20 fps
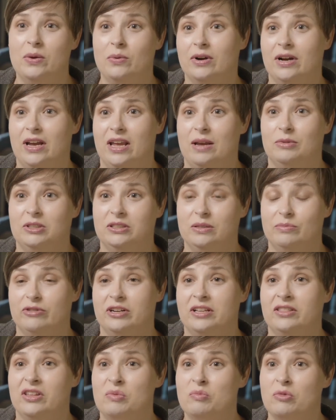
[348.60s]
were able to
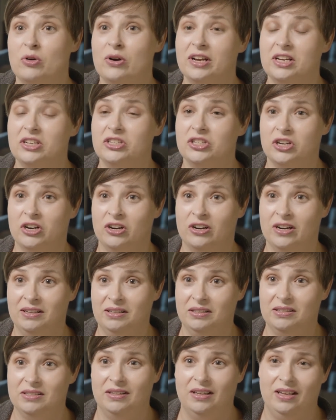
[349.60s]
bring their mortgage
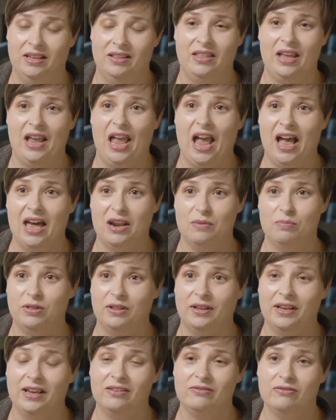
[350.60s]
current. They had a
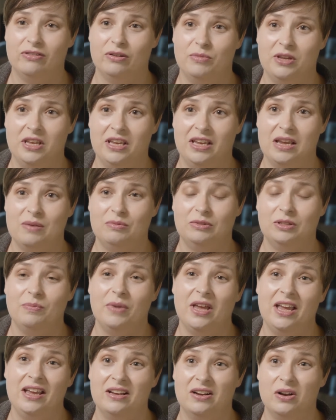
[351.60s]
plan for being able to
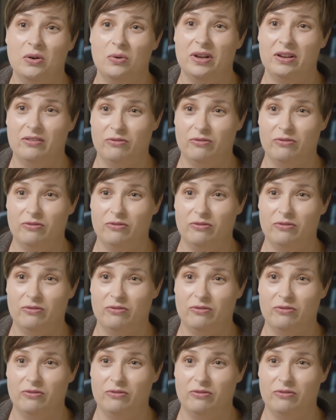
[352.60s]
pay it going